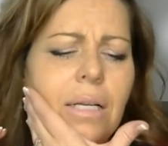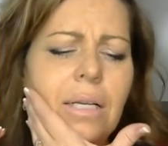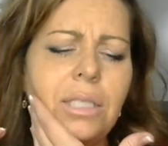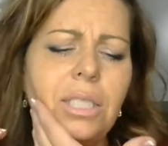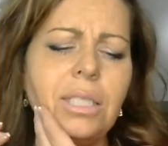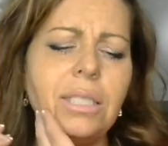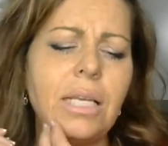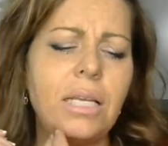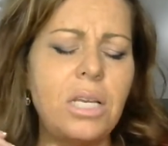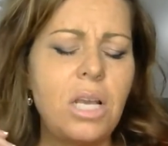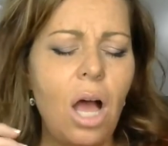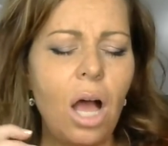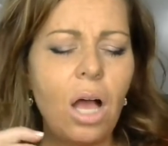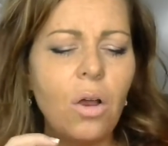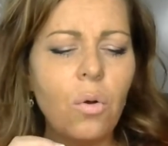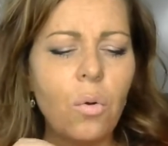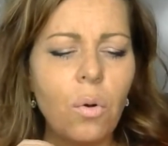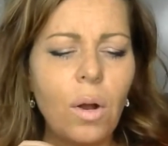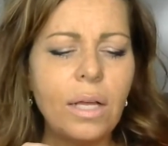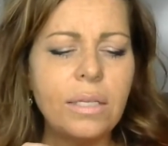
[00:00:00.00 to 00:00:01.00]
she said, not
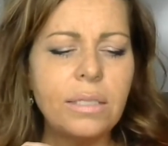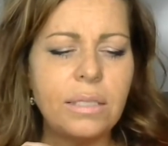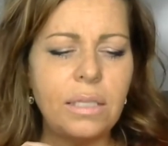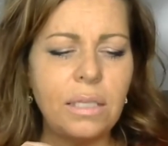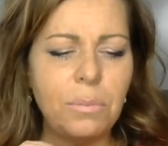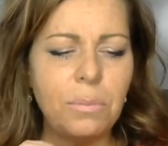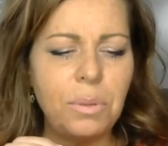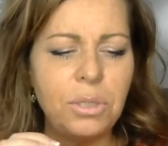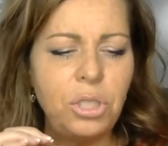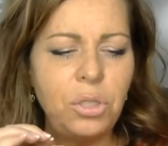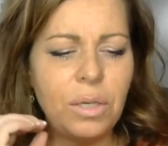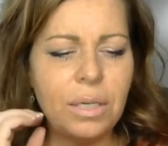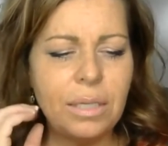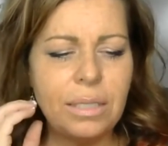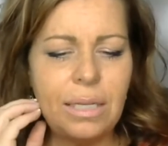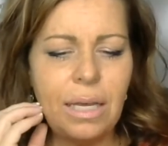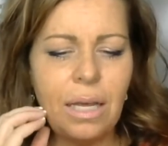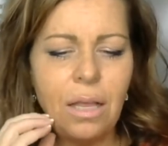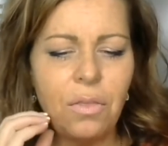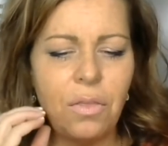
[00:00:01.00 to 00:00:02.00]
crusty, but you could
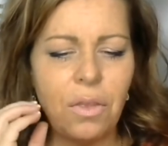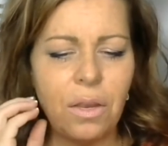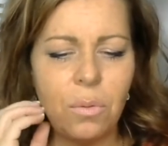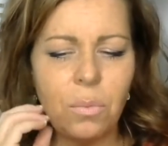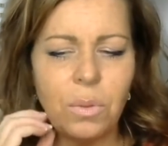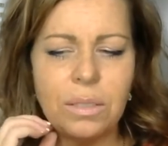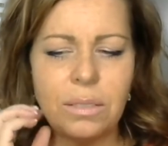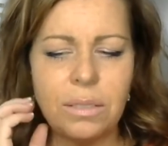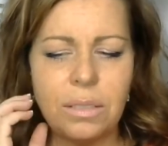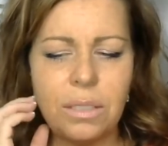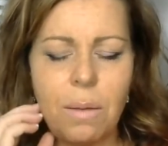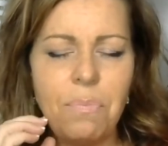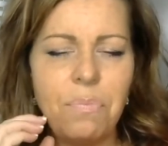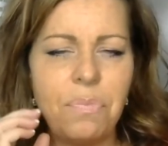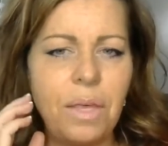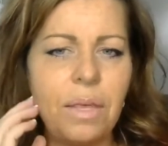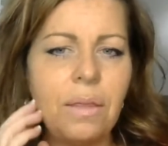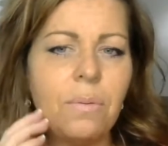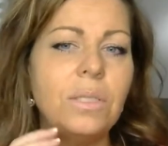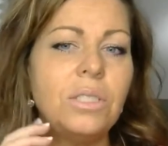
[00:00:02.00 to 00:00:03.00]
tell that it was
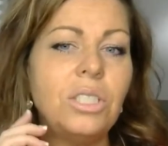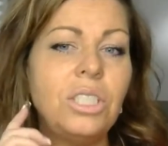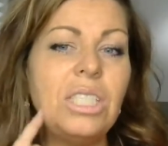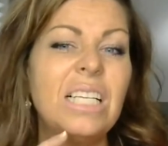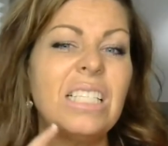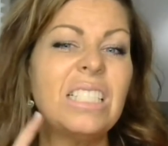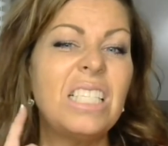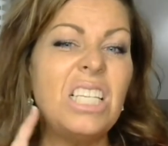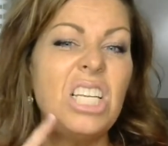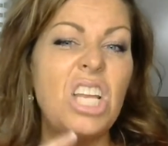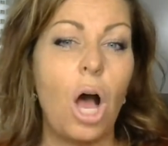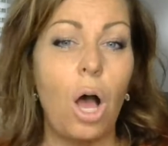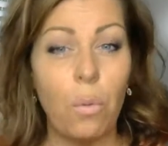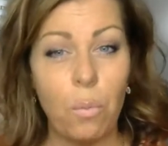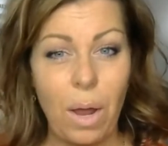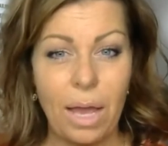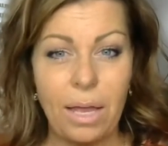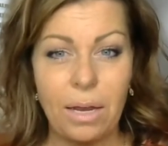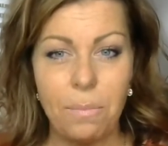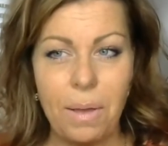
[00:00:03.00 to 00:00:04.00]
something was just not
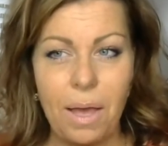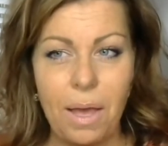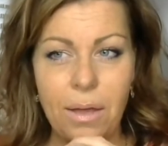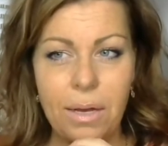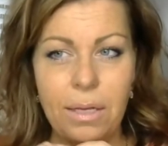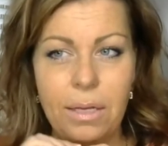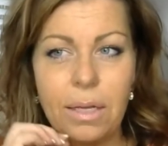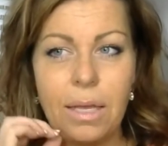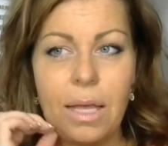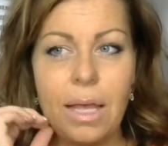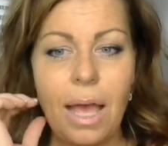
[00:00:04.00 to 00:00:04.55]
right about it.